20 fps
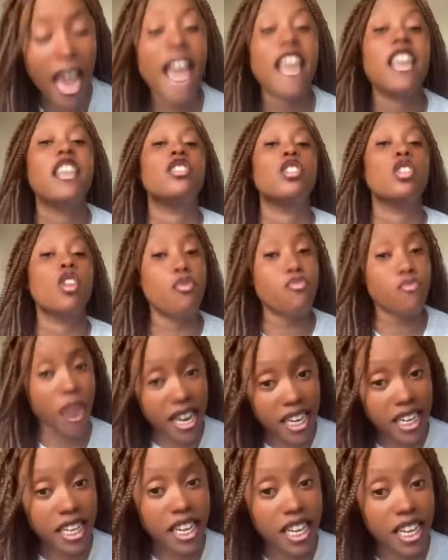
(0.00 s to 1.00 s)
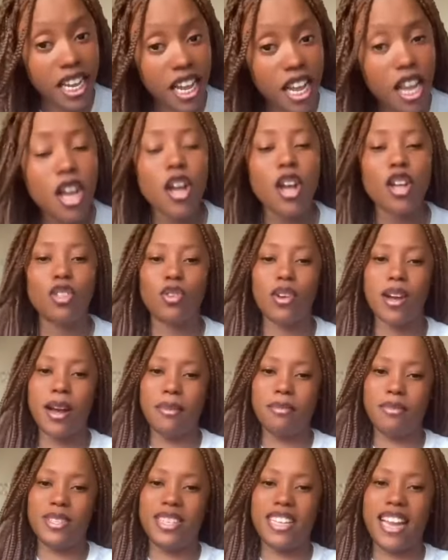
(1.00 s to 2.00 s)
And he's not ready to
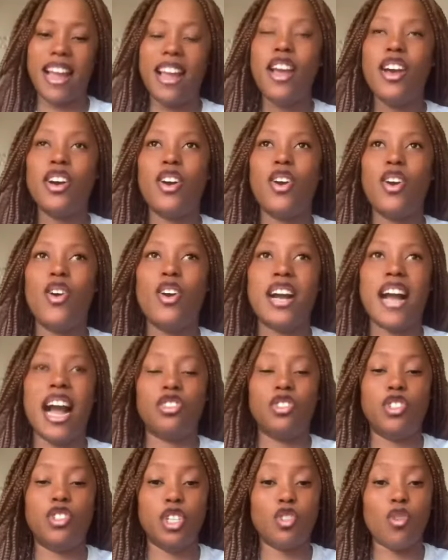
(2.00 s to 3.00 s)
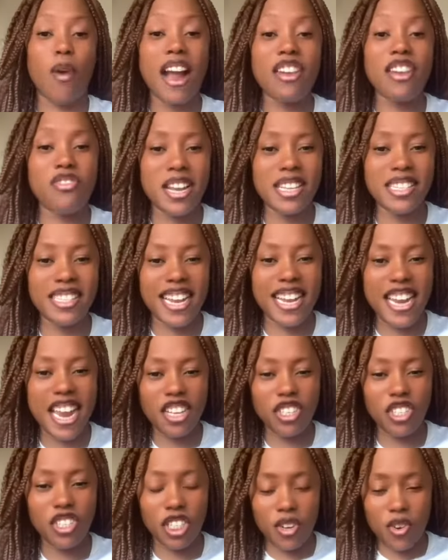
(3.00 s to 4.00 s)
come to the whole country to address the
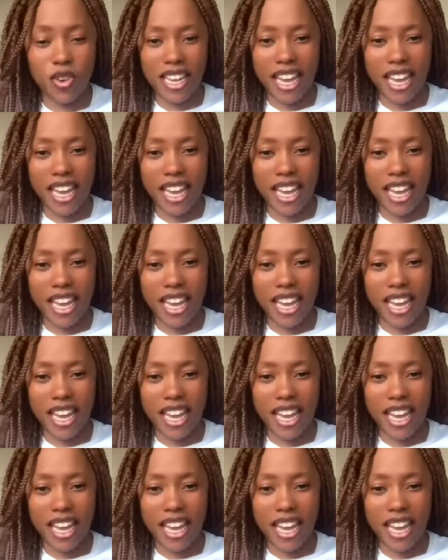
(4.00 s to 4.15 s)
nation.